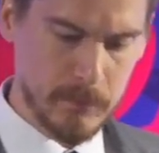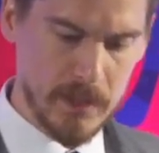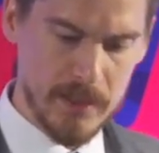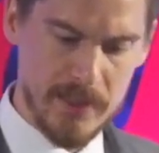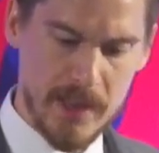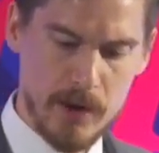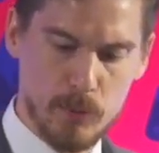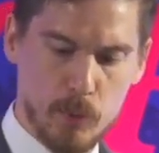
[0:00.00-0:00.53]

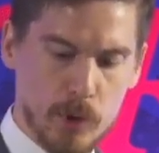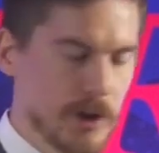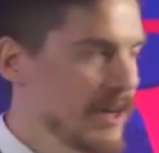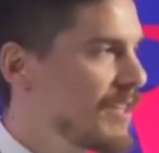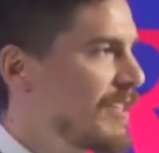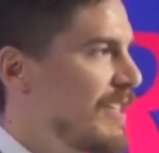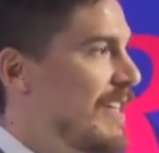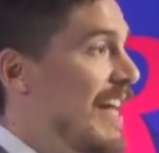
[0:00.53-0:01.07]
That
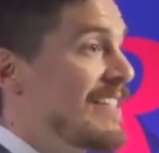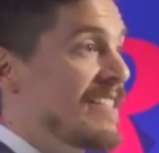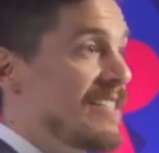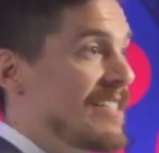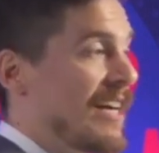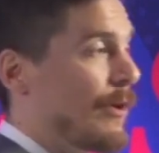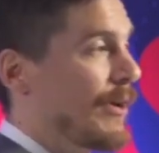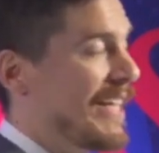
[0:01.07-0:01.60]
work is a
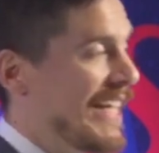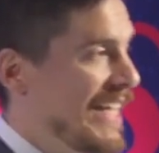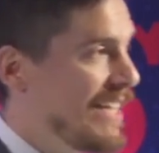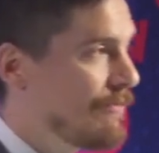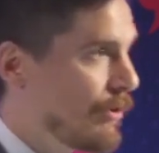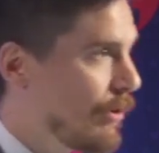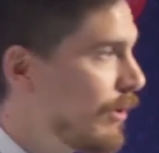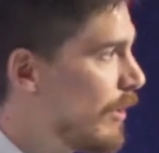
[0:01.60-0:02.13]
necessary
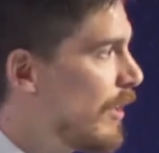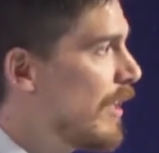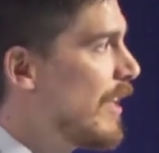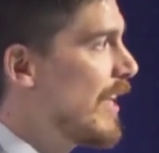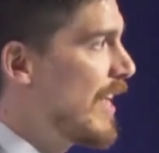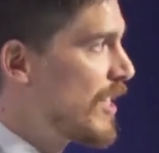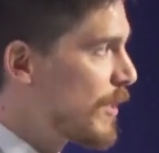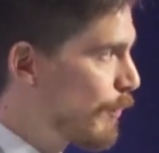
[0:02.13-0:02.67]
evil
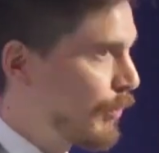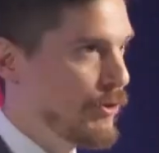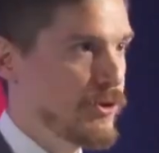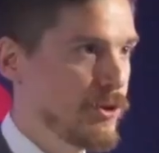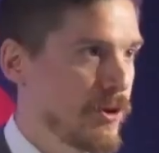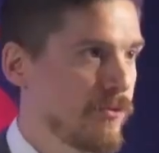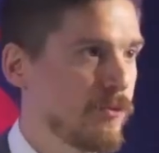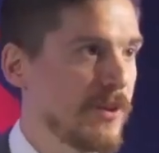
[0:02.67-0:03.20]
in the
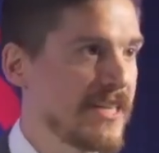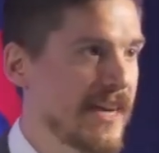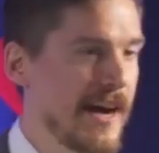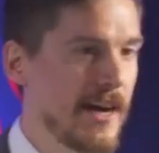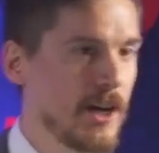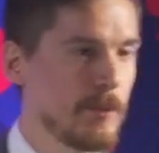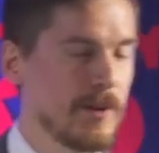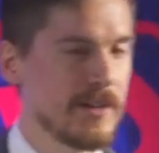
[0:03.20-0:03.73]
pursuit of
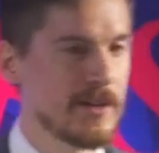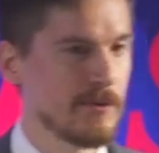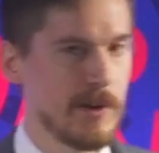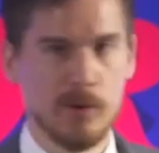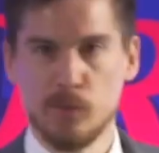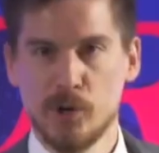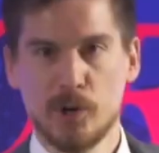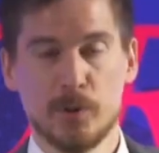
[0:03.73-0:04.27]
retirement,
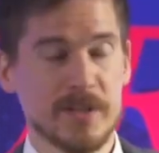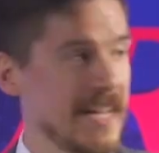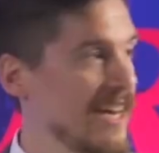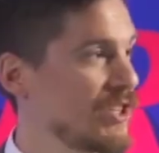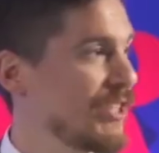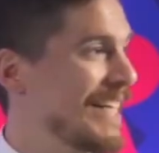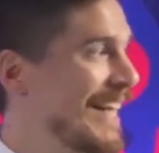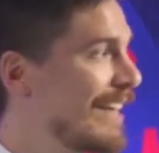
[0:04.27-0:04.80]
right? Work was
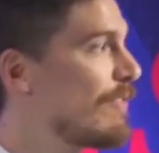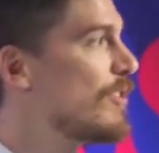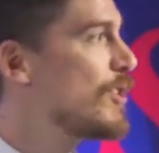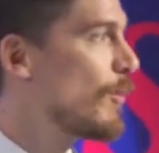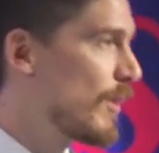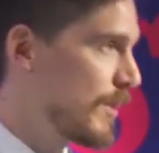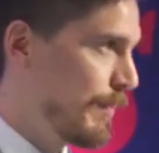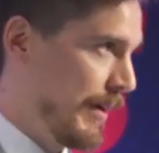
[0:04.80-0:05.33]
actually given
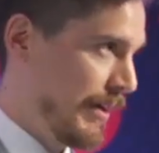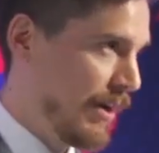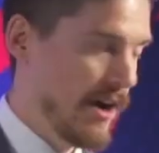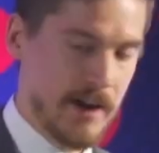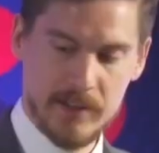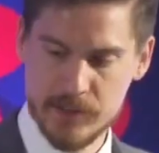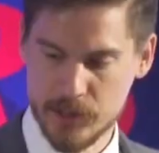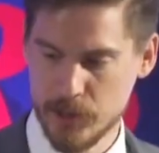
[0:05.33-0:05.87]
to us by
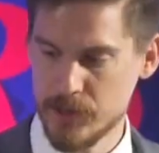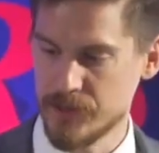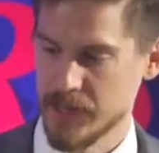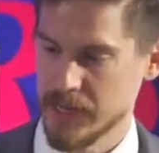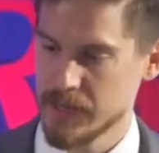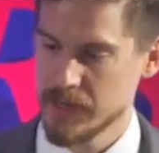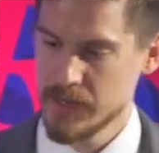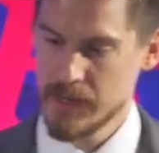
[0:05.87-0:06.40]
God. It's a good
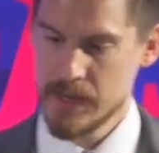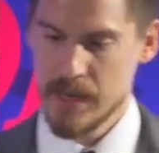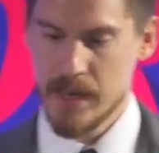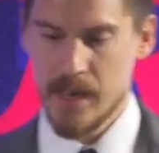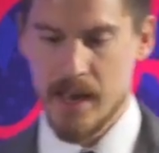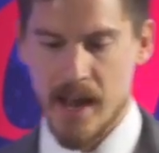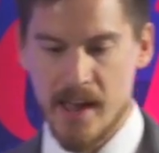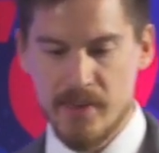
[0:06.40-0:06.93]
thing.
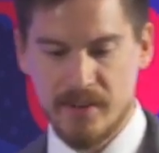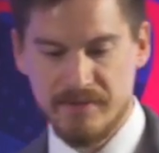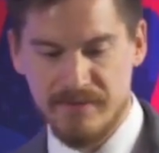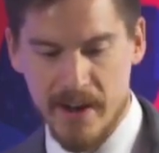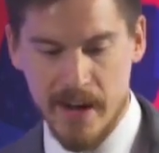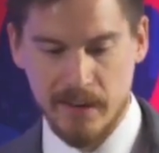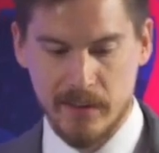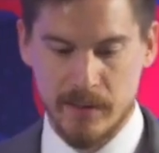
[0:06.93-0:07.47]
And then
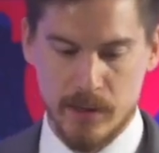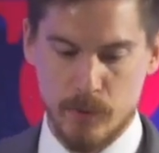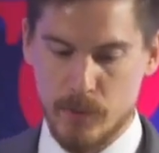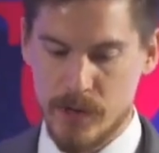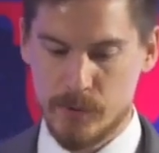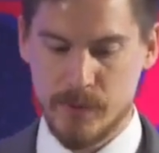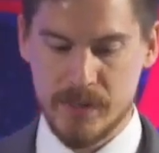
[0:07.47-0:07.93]
finally, that one